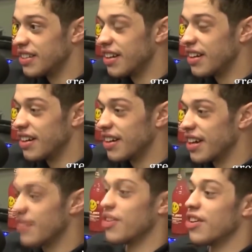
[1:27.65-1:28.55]
I
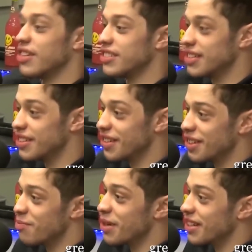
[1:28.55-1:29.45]
said, Kevin Hart's
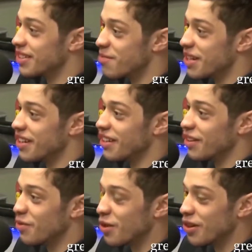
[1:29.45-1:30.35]
literally the biggest
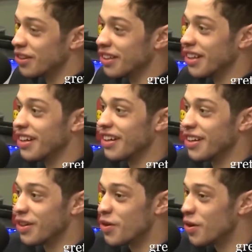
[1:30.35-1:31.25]
comedian in the world,
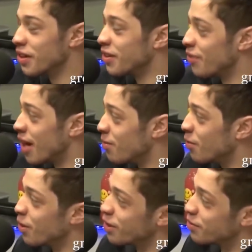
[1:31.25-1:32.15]
according to
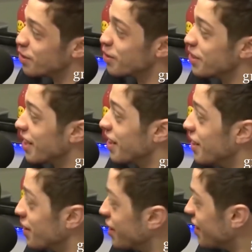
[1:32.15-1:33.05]
Robin Williams' suicide
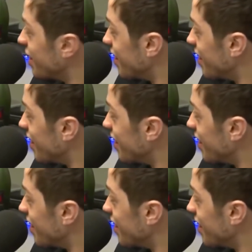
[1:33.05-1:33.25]
note.